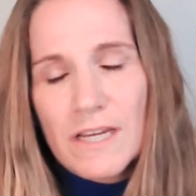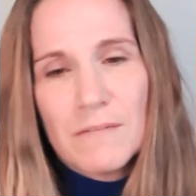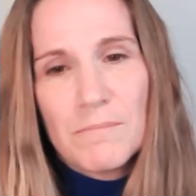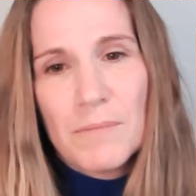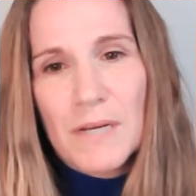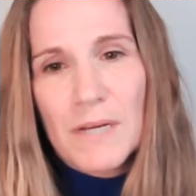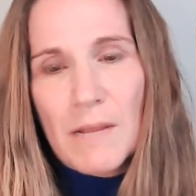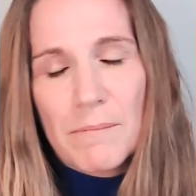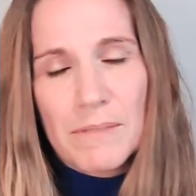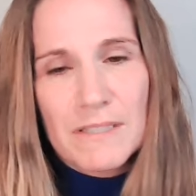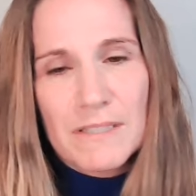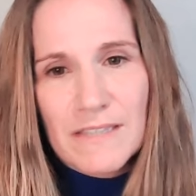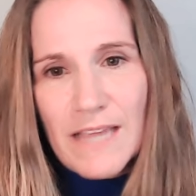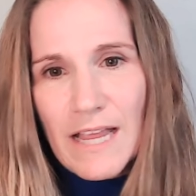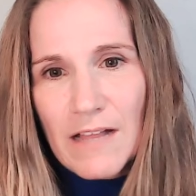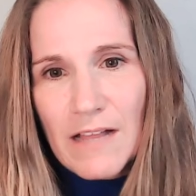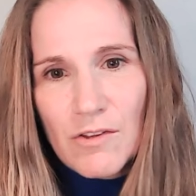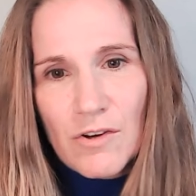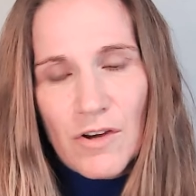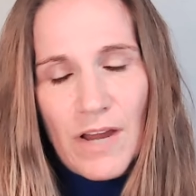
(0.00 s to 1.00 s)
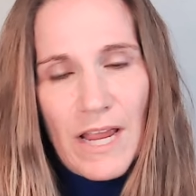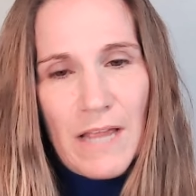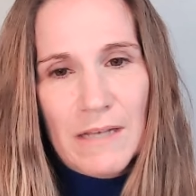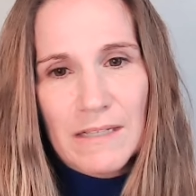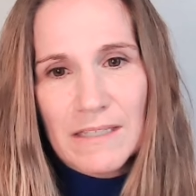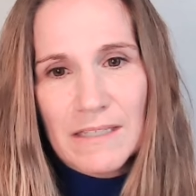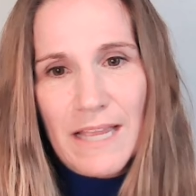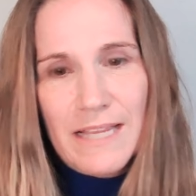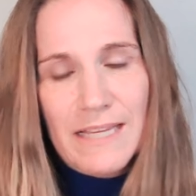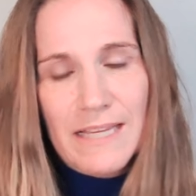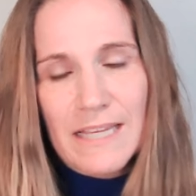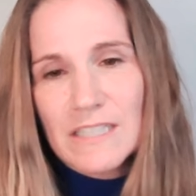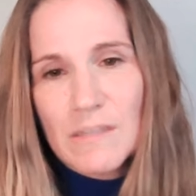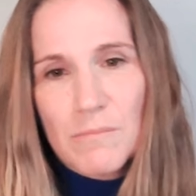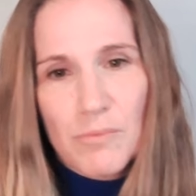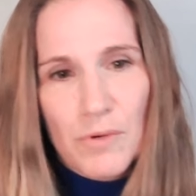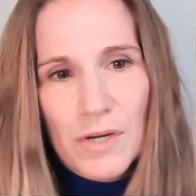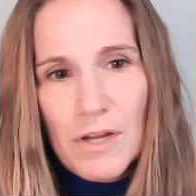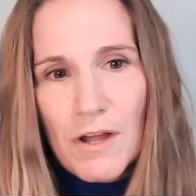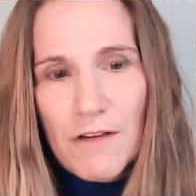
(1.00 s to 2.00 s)
can pick up a scaler and, and get
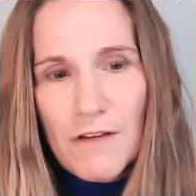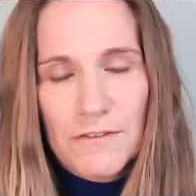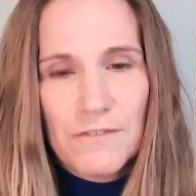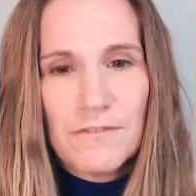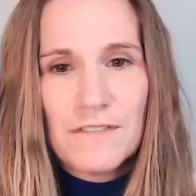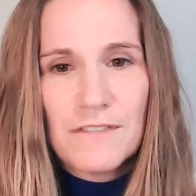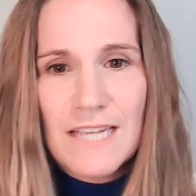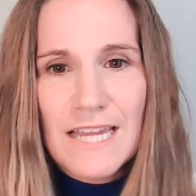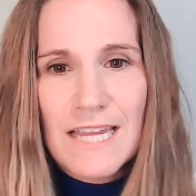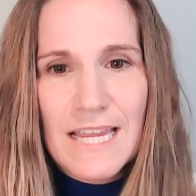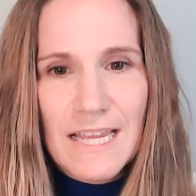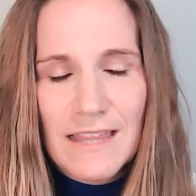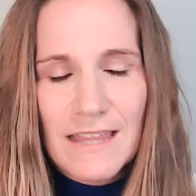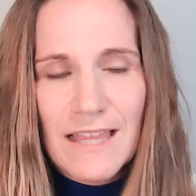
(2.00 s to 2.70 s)
debris off of teeth.